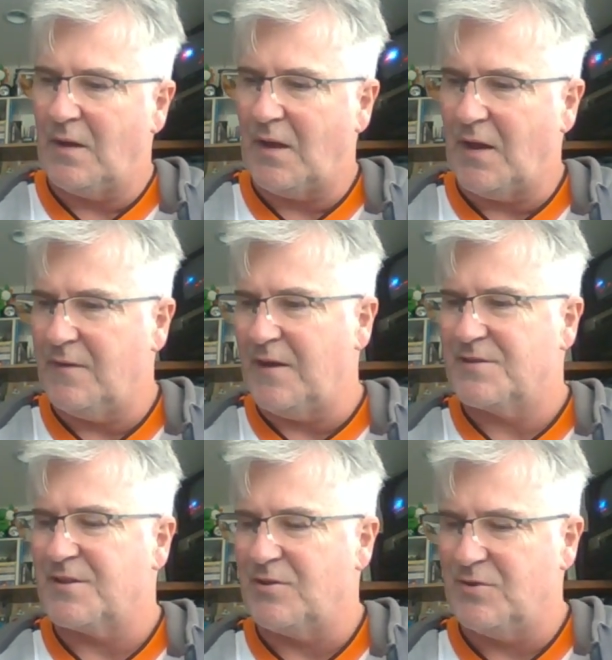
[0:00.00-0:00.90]
and that's
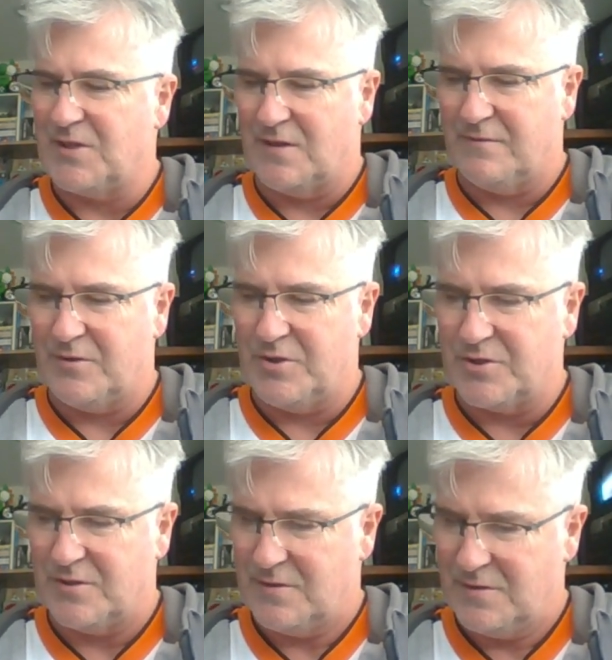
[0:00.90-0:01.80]
the New Zealand
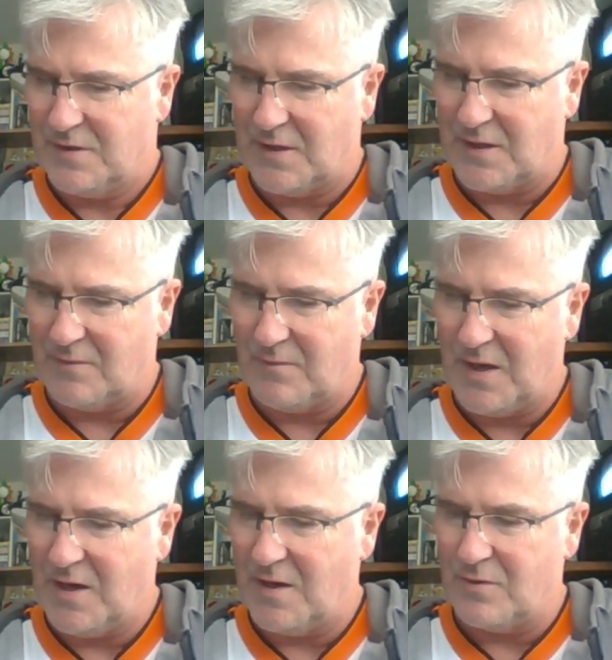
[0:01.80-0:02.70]
version.
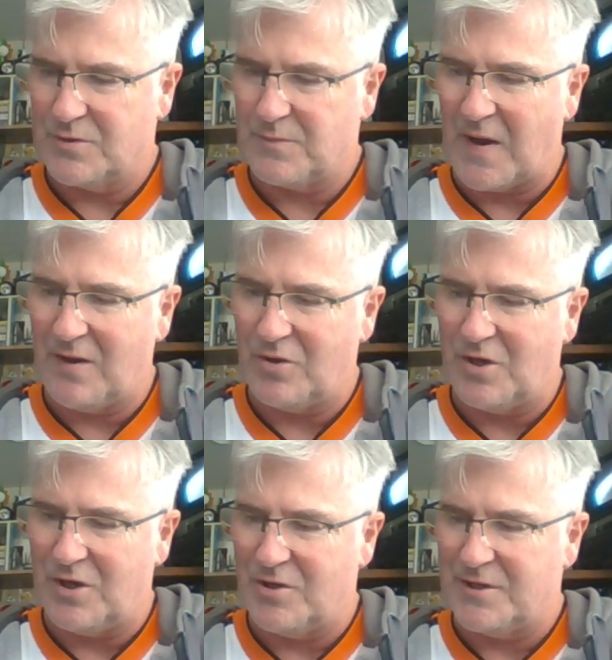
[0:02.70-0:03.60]
Here it was paid
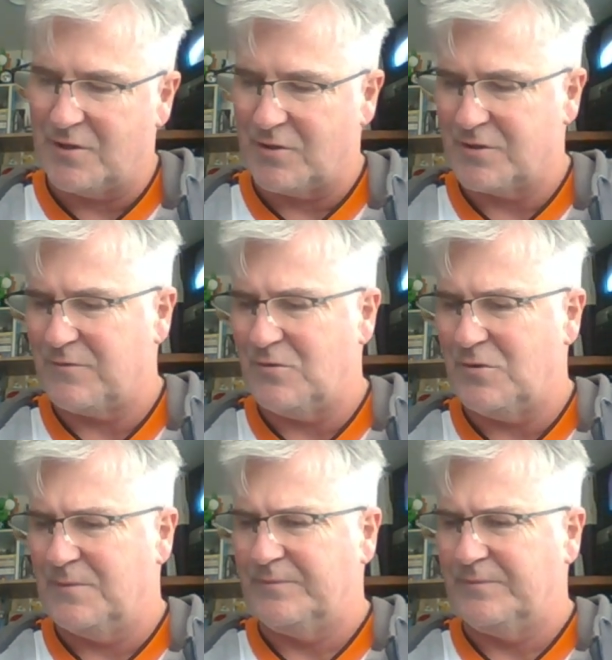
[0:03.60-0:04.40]
$39 for.